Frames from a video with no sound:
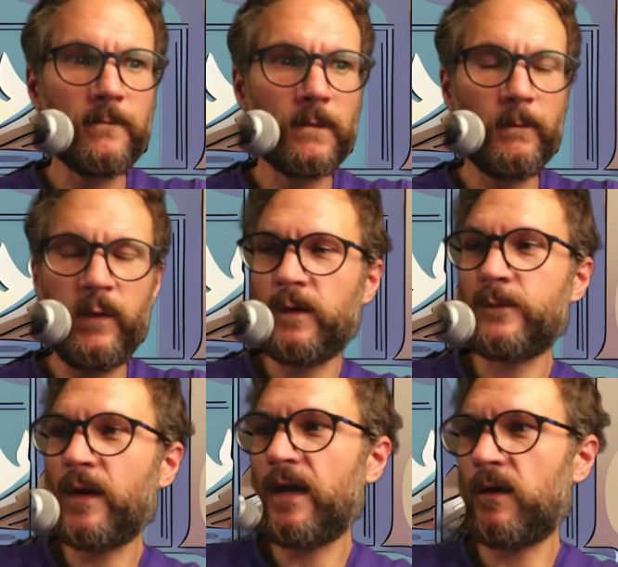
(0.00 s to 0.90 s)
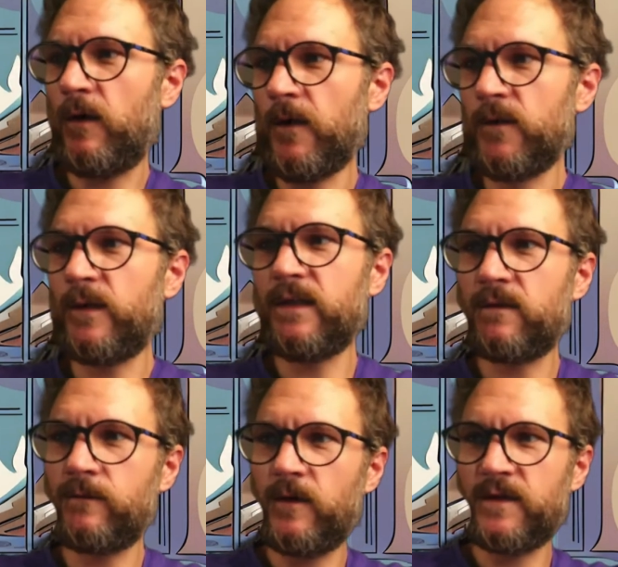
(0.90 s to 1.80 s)
pulling back all the way
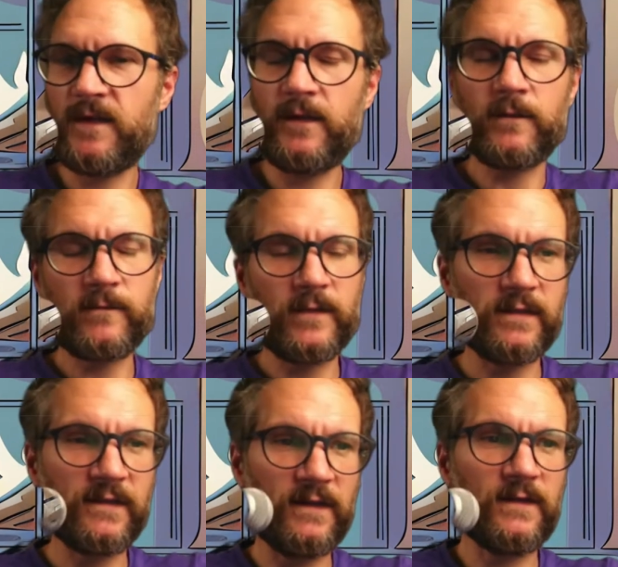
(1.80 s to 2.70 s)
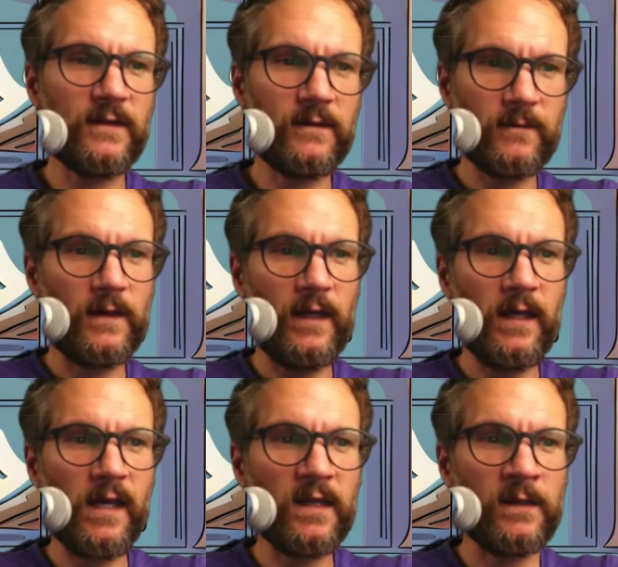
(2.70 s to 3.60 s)
to falsetto, for instance,
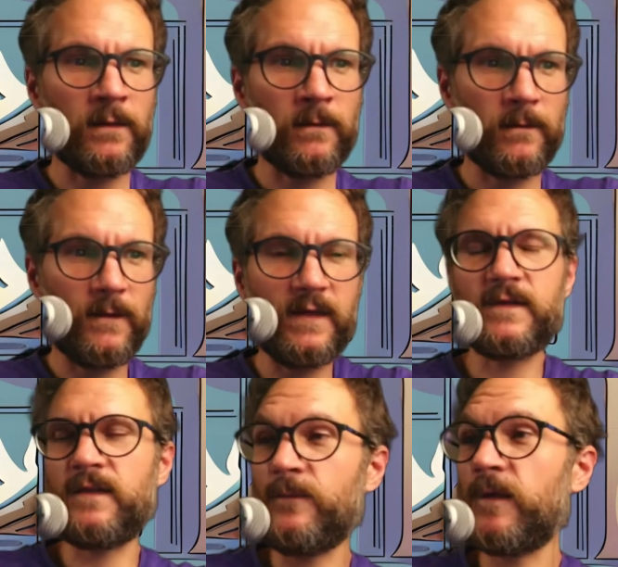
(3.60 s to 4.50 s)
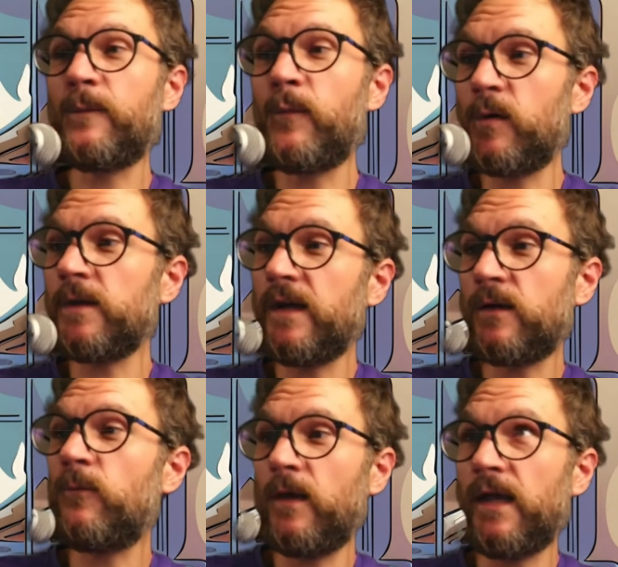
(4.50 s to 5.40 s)
and that's something more
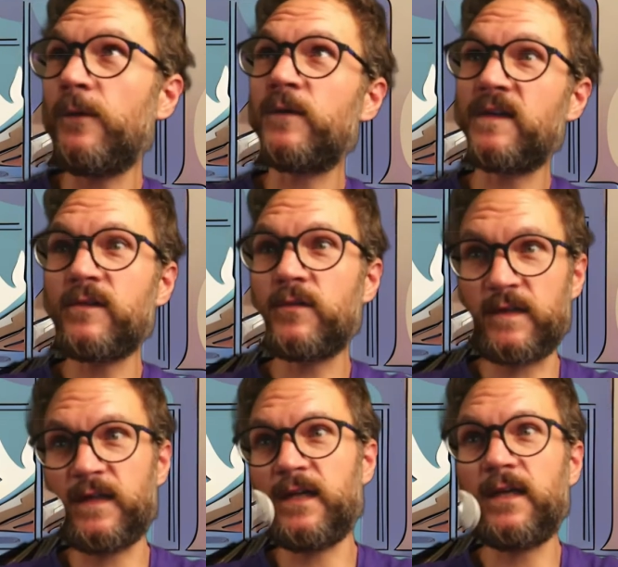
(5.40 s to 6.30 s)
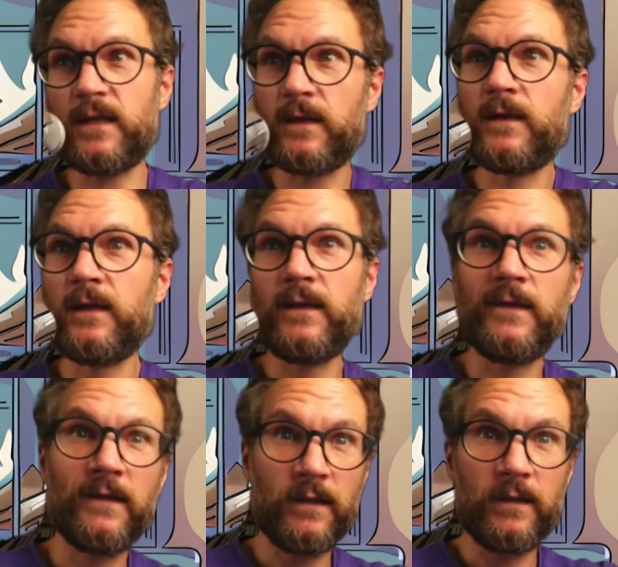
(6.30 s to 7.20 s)
like what I was interested in,
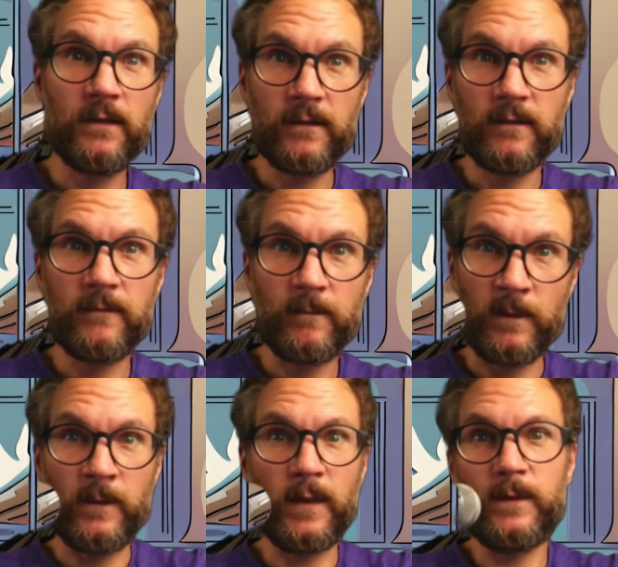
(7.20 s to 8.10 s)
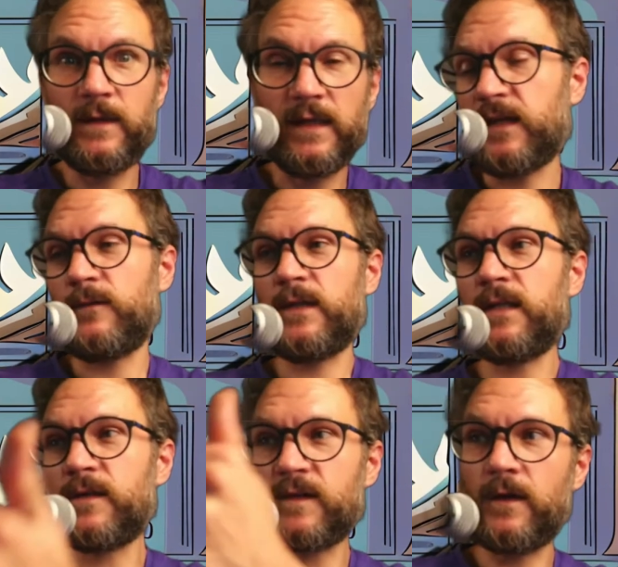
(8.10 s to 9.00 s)
maybe like 20
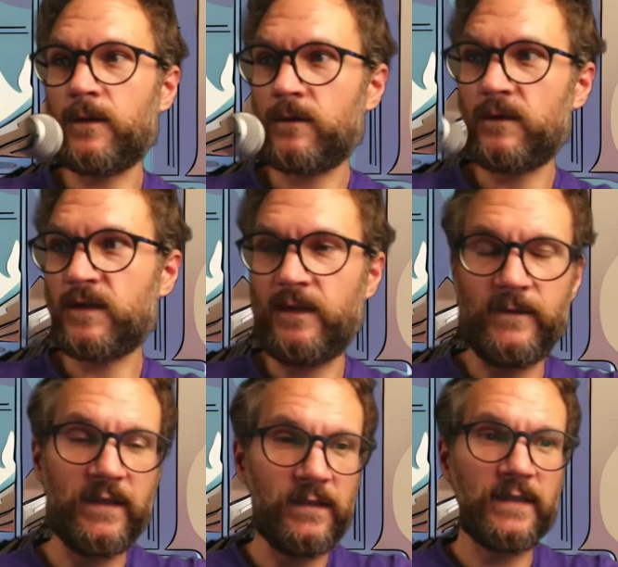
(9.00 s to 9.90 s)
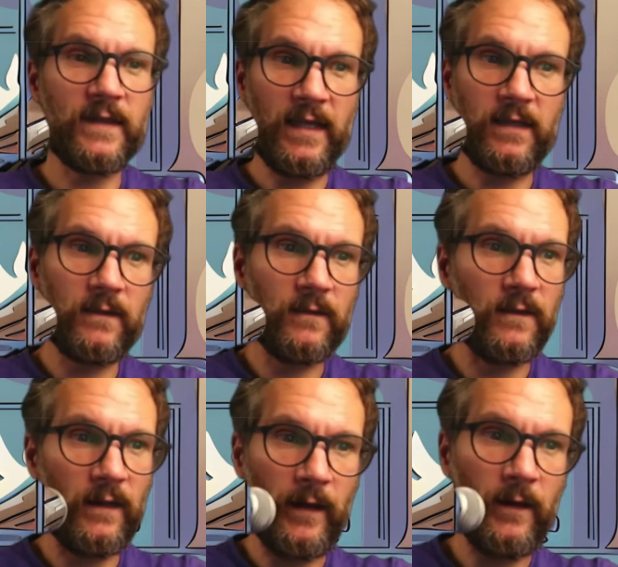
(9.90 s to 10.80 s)
years ago or something like that.
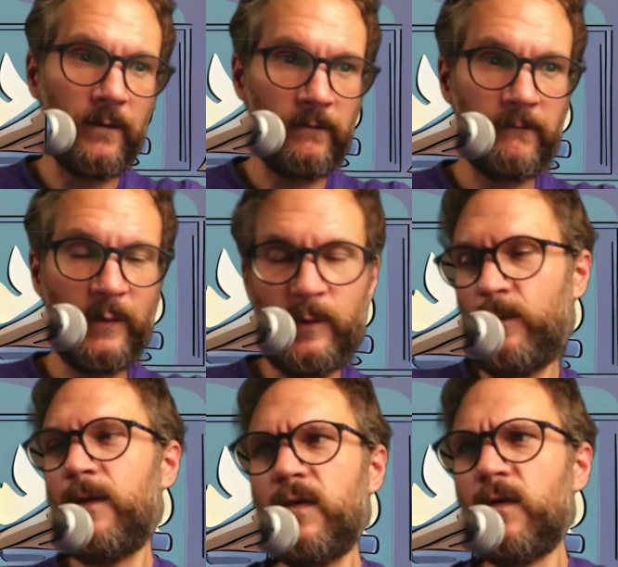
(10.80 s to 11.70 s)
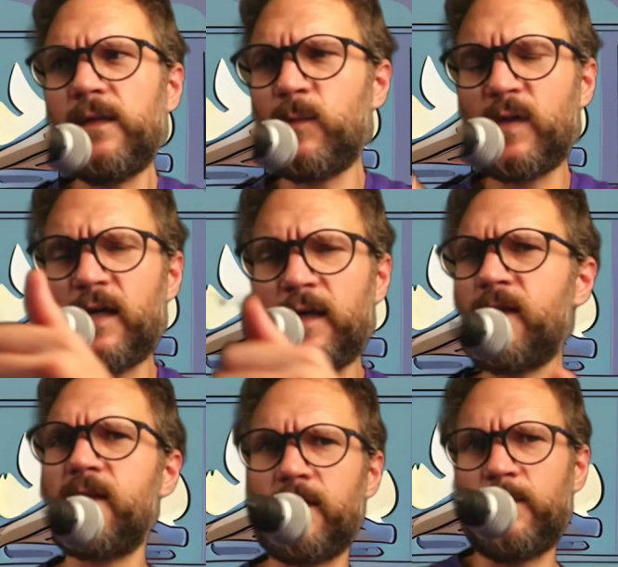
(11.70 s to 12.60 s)
Uh, but maybe only
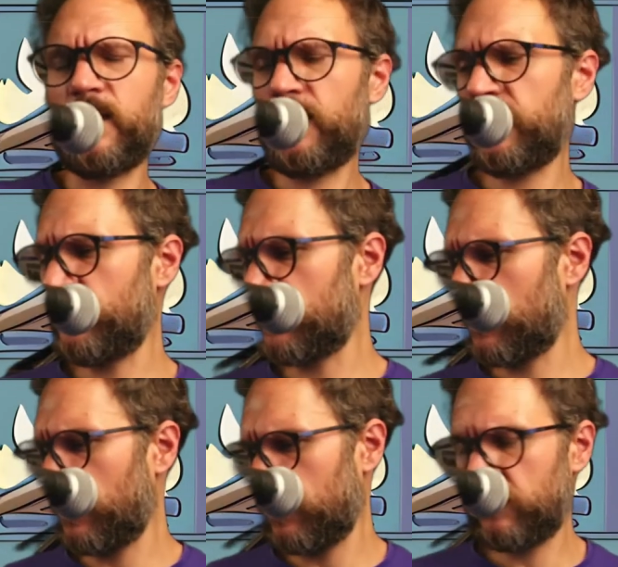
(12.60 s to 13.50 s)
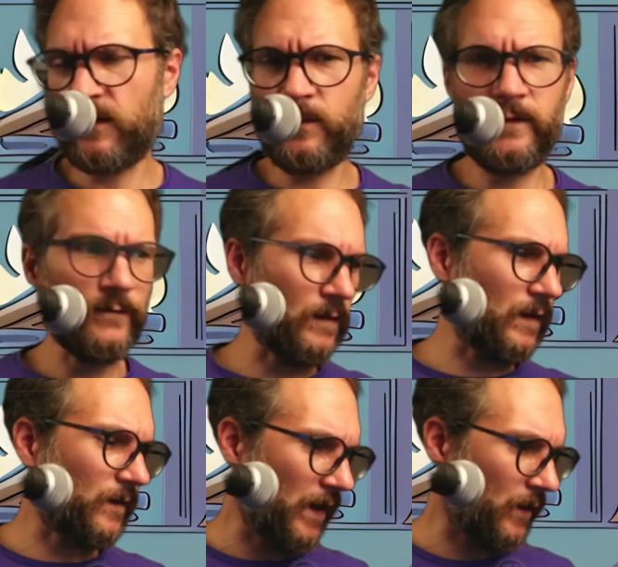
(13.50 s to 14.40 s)
because because I was told
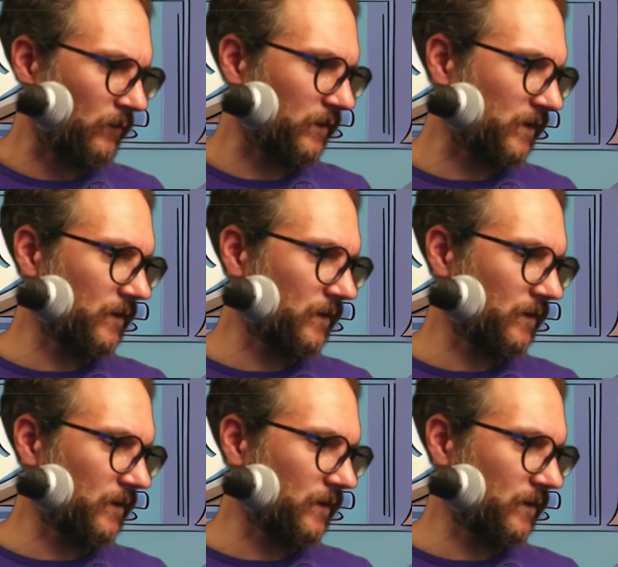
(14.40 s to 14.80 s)
that that was